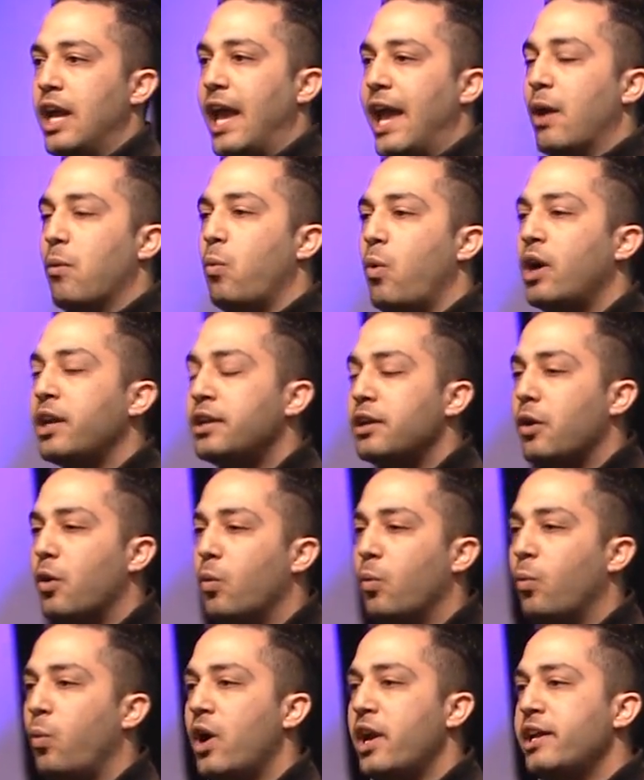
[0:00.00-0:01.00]
And
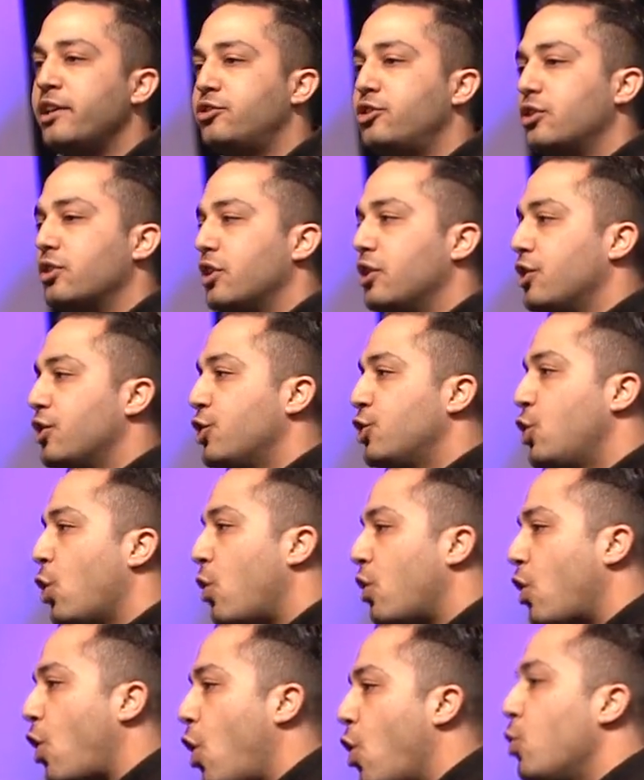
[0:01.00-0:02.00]
what is
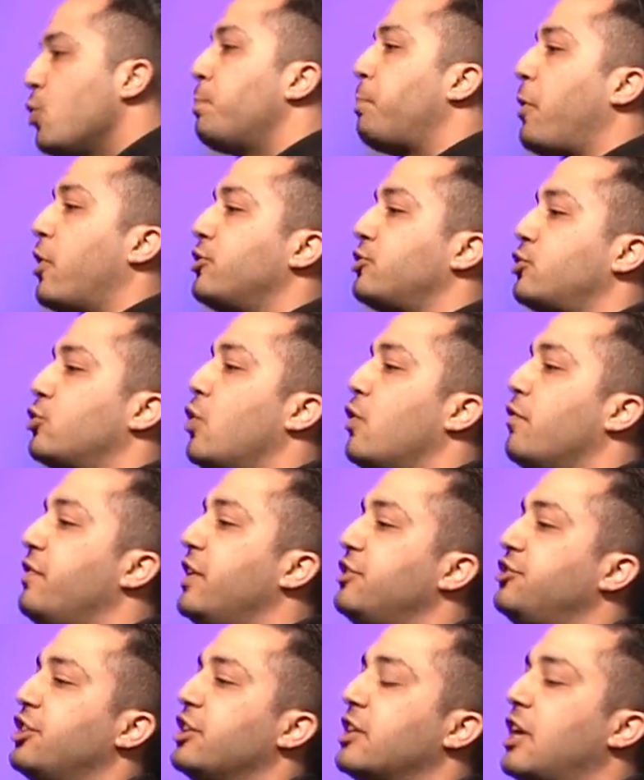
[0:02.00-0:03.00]
your own personal
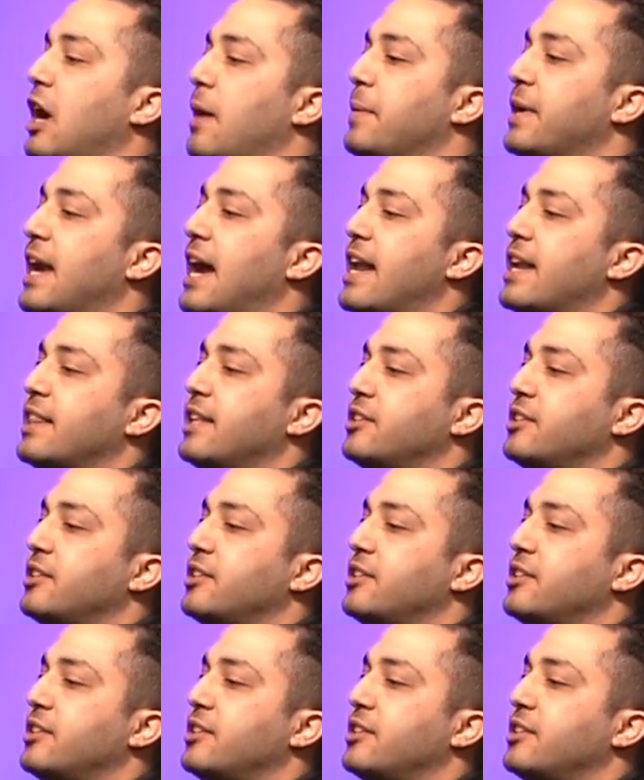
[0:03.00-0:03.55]
vision coming out